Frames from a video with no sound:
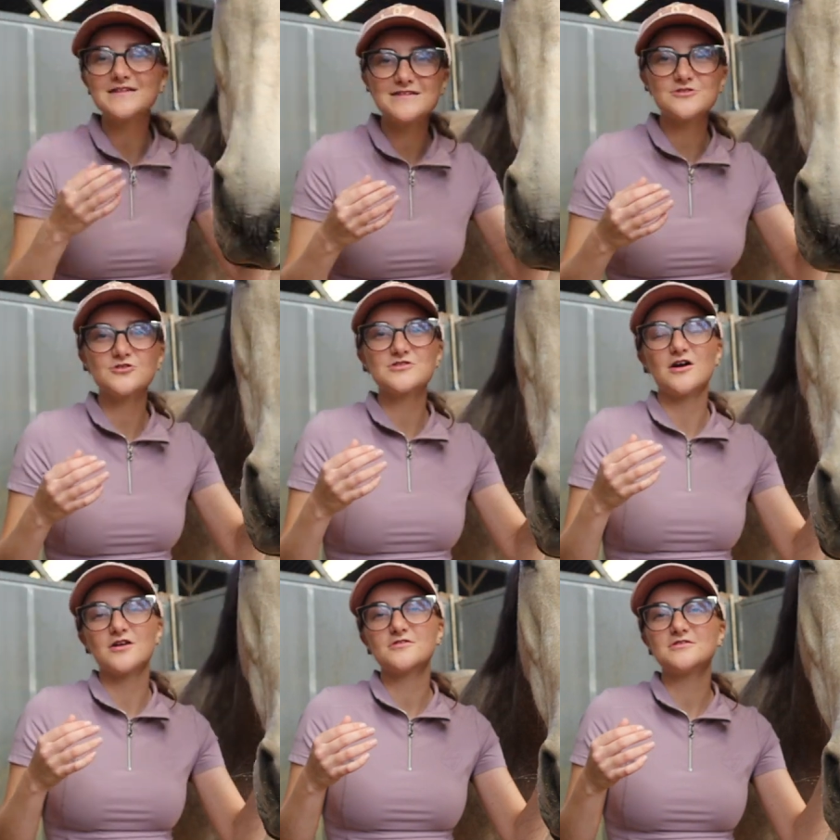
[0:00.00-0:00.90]
it is
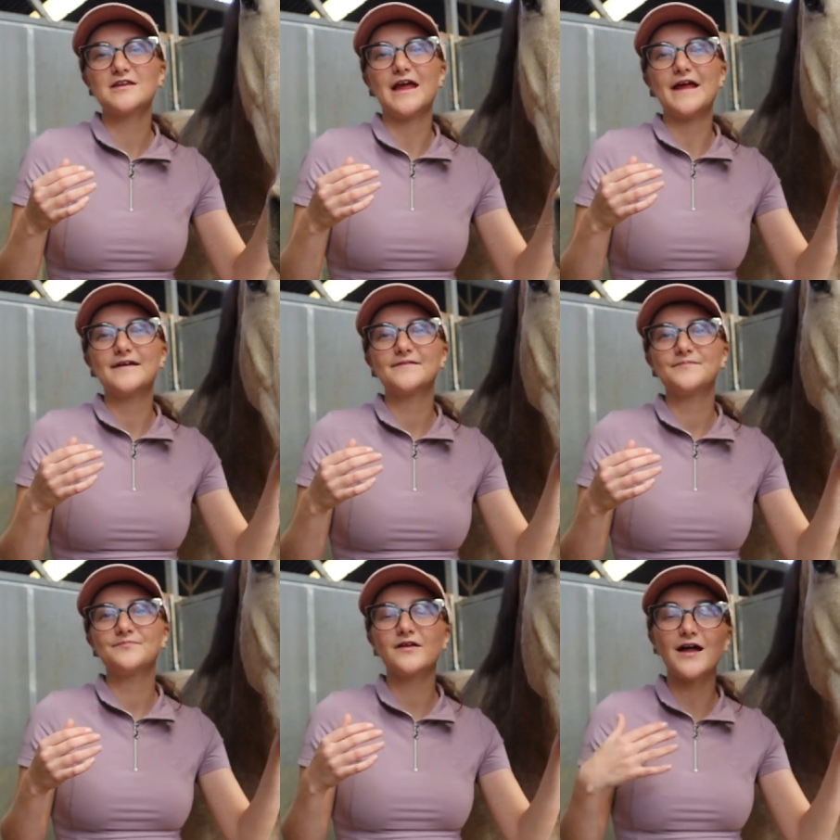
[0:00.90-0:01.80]
dressage today,
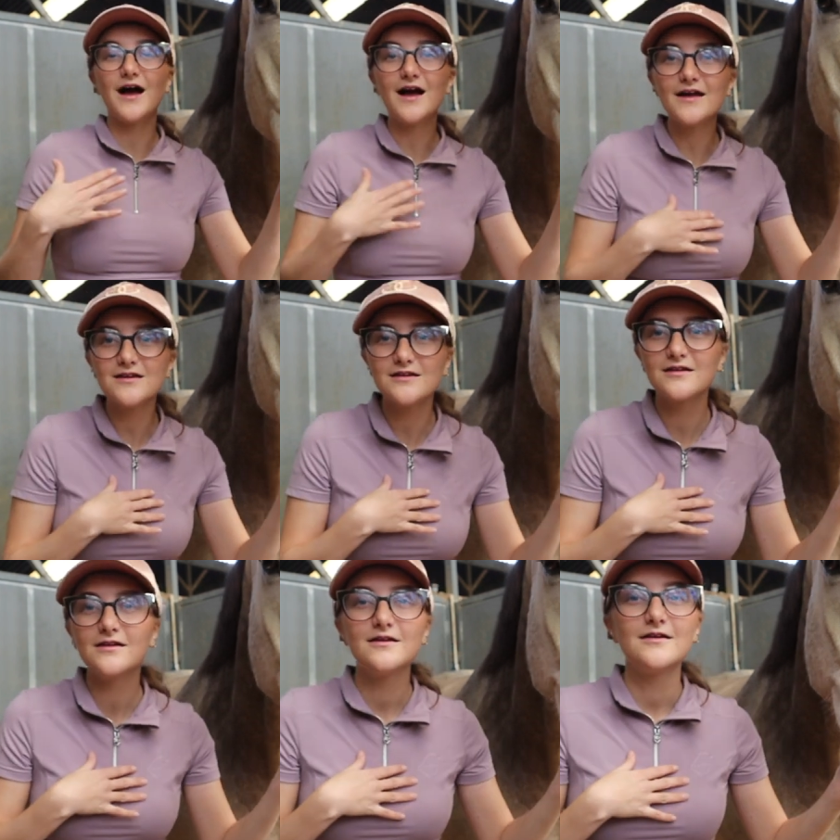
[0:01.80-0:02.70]
but I
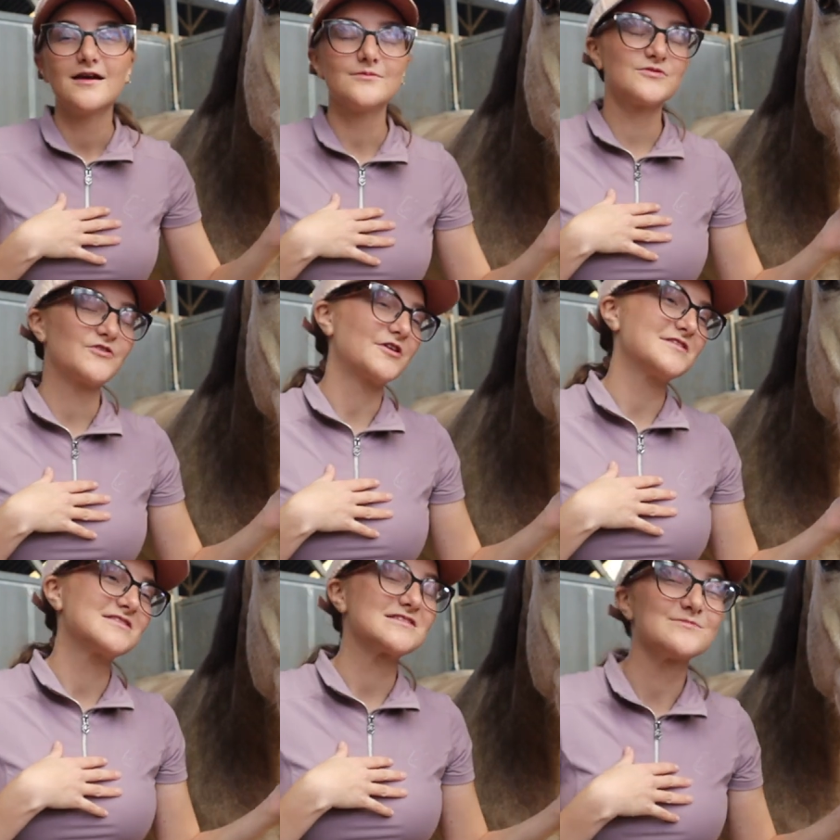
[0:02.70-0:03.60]
am a very
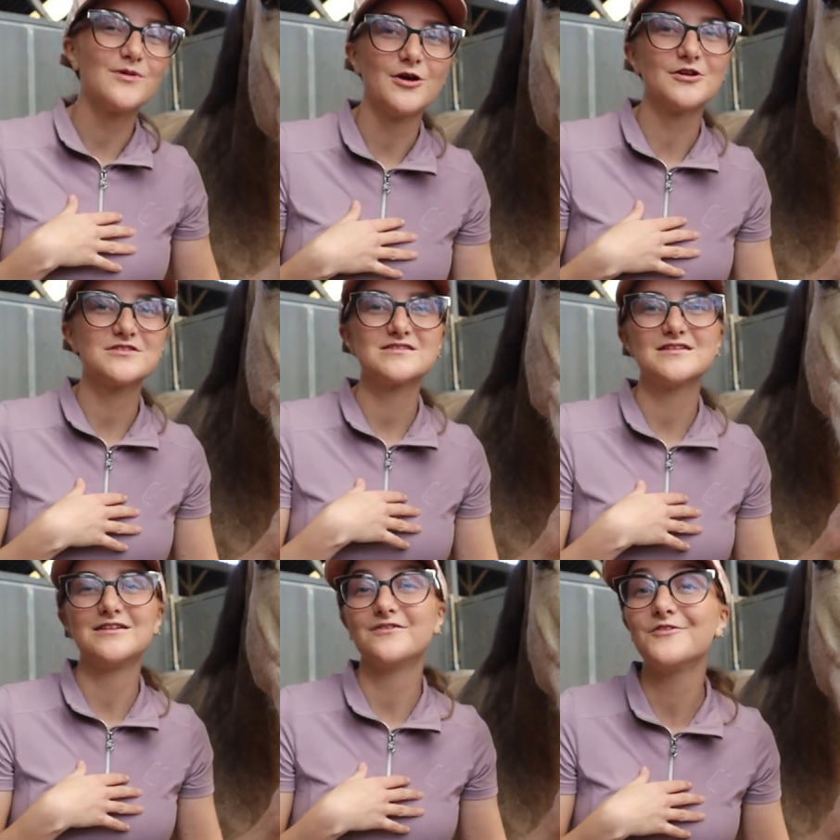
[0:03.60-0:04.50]
smart
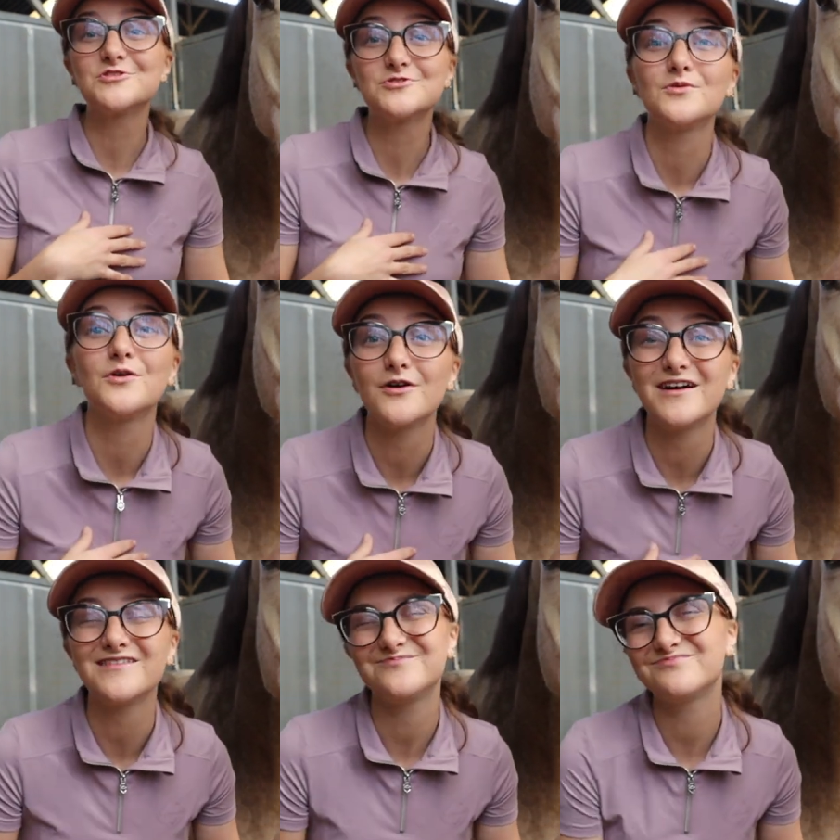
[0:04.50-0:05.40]
individual.
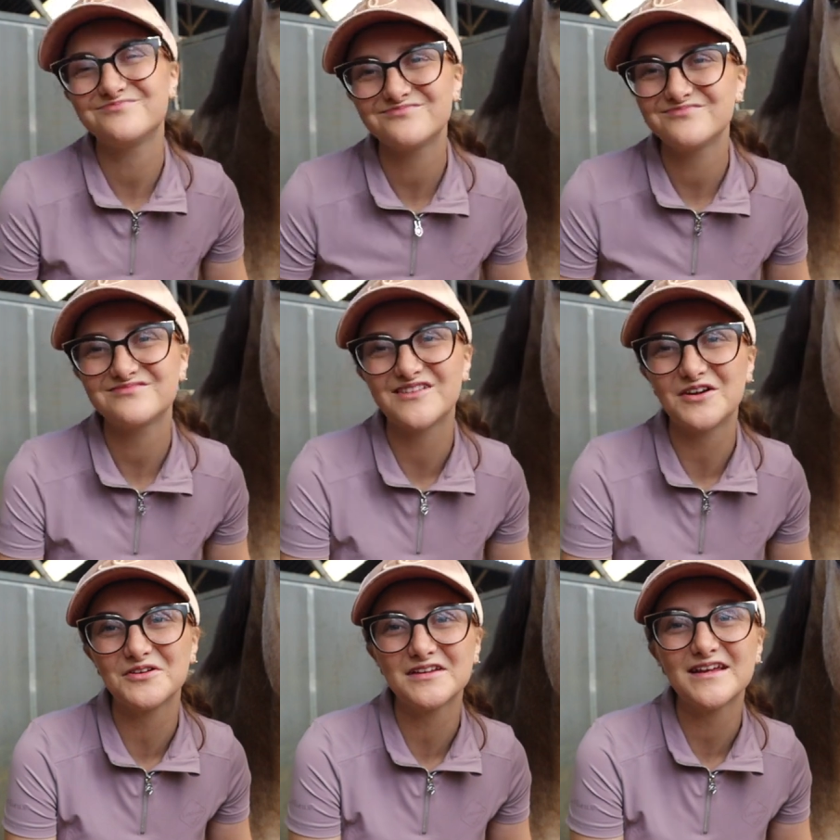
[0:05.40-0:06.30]

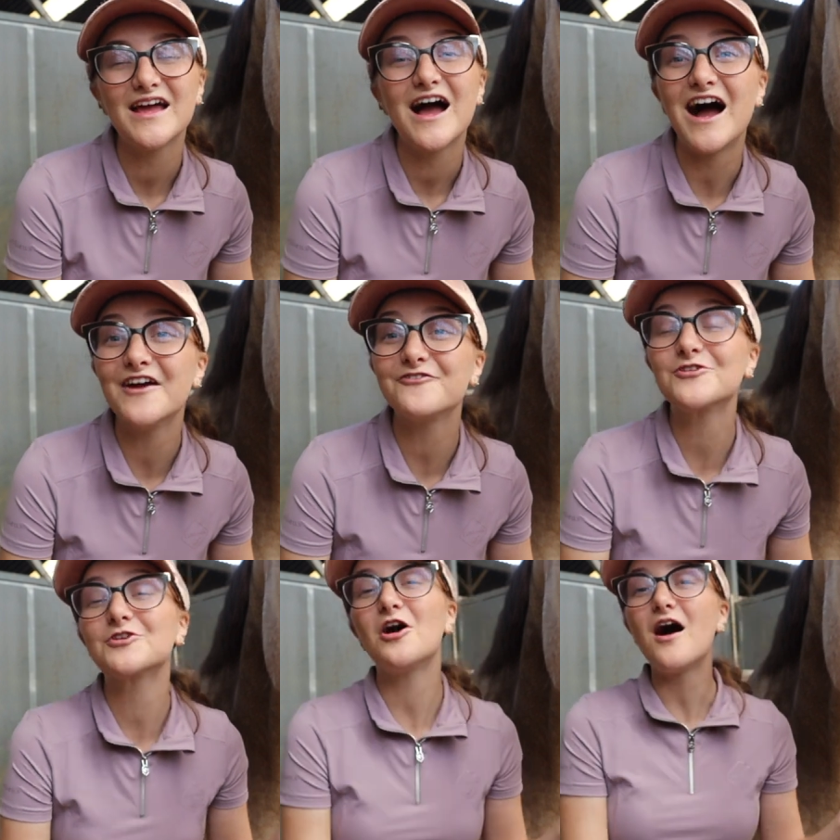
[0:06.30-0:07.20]
Not really. I
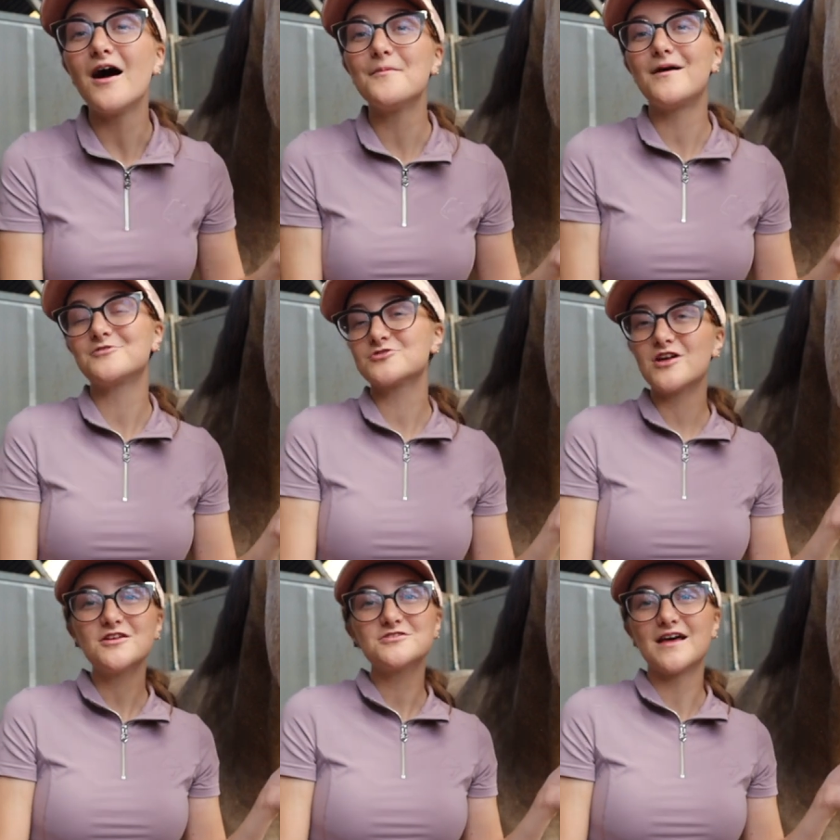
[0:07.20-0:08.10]
forgot my
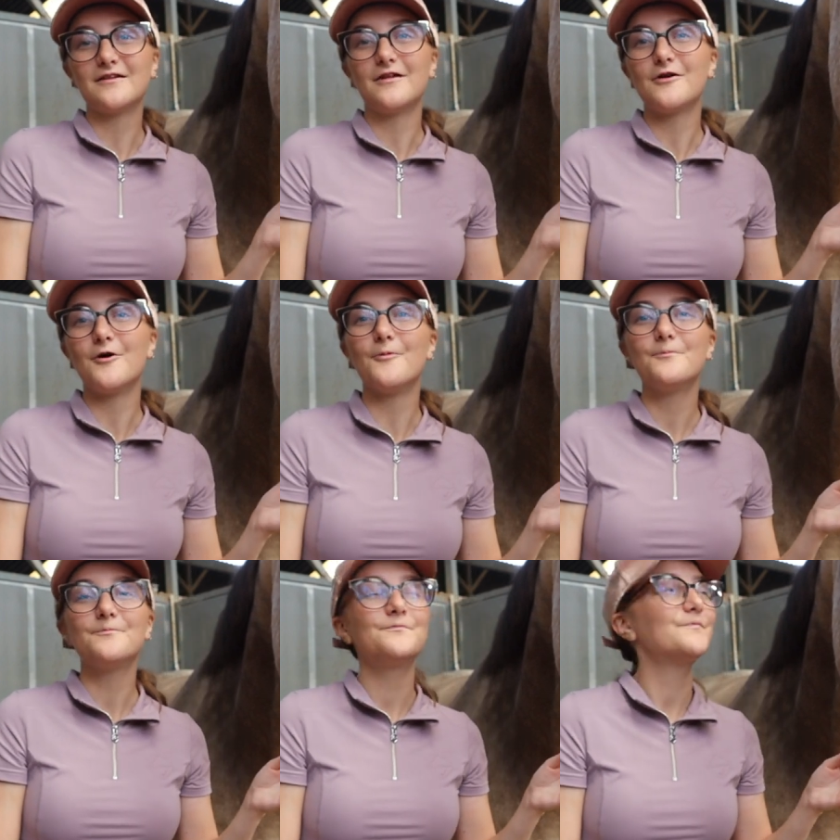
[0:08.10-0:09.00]
dressage saddle at home.
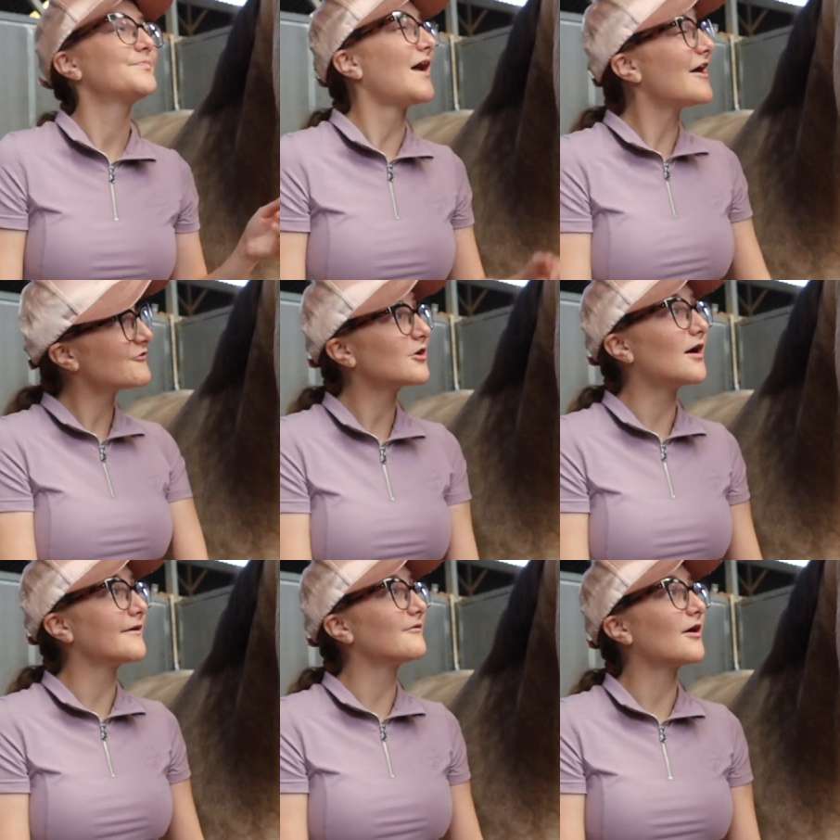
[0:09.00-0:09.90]
I
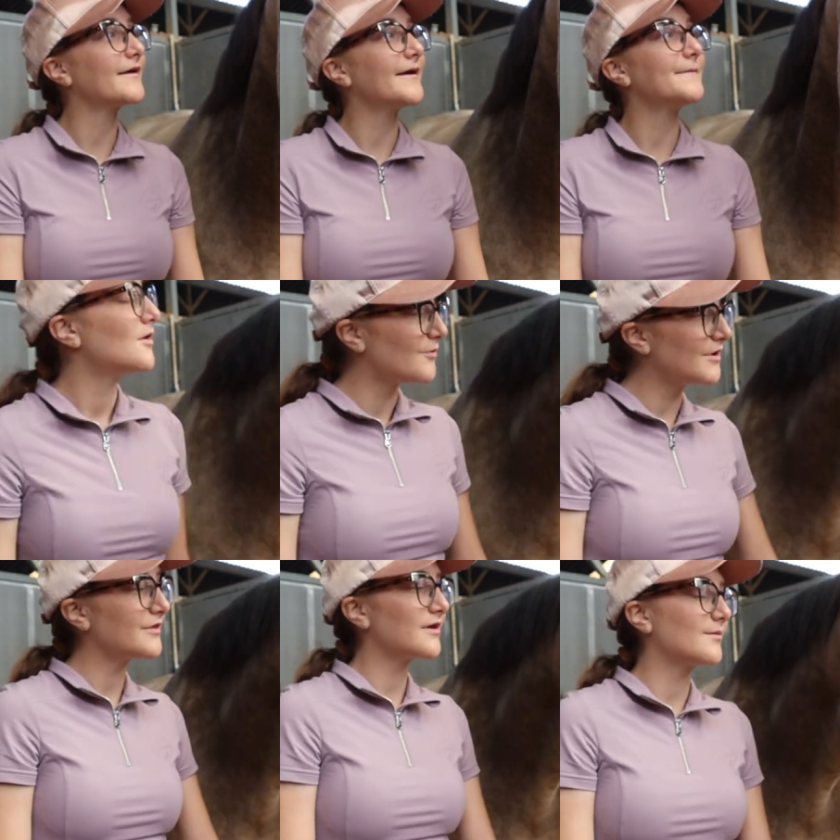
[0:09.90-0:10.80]
forgot it, Rocket. What
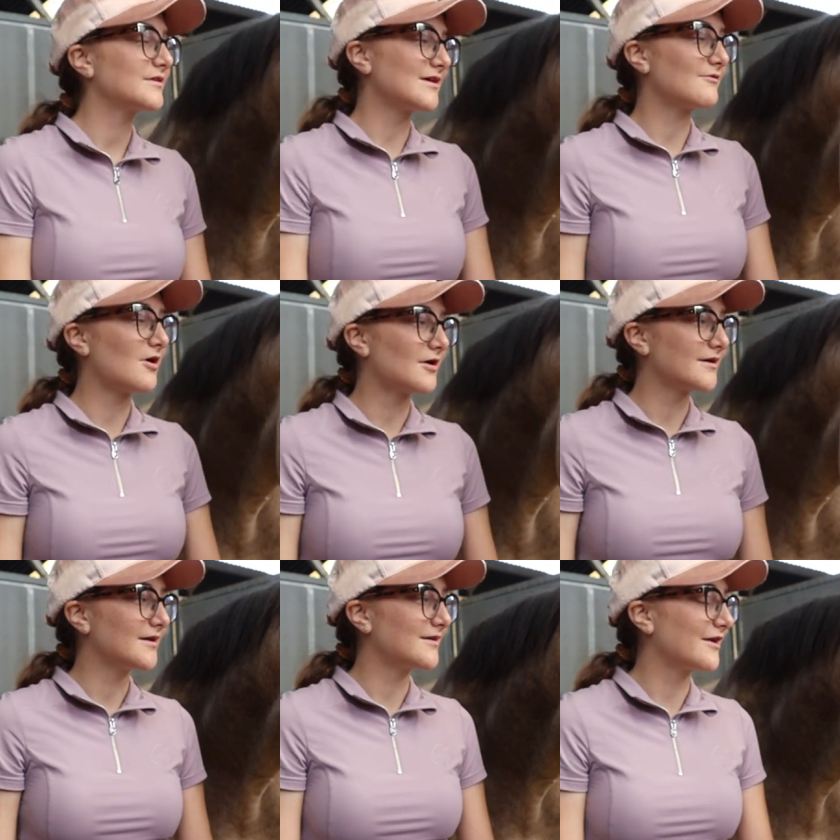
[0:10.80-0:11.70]
do you think about that,
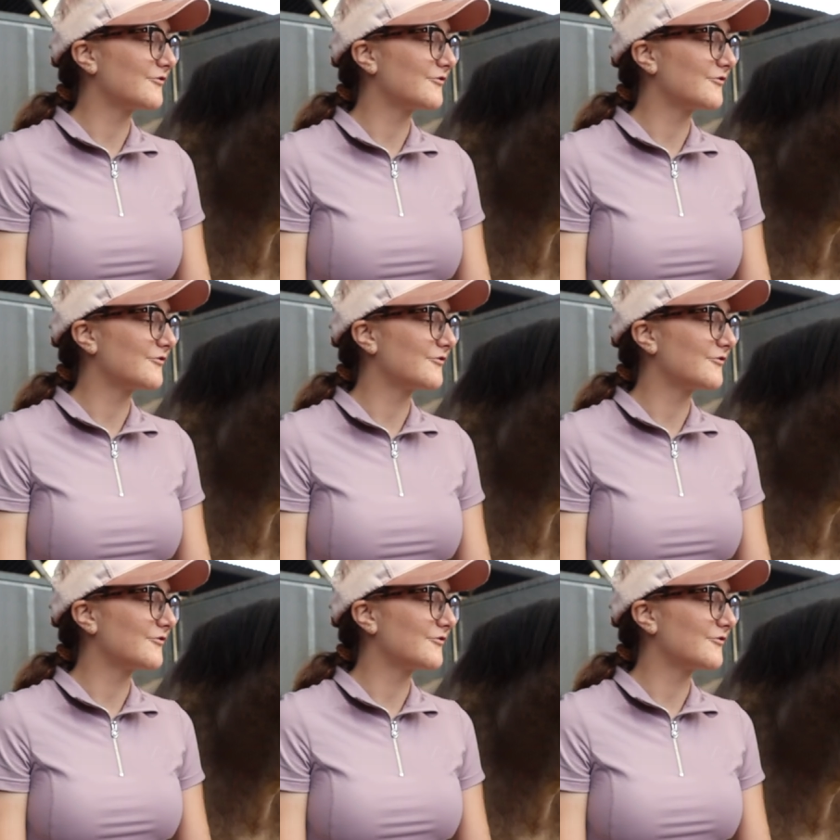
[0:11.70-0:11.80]
Rocket, that I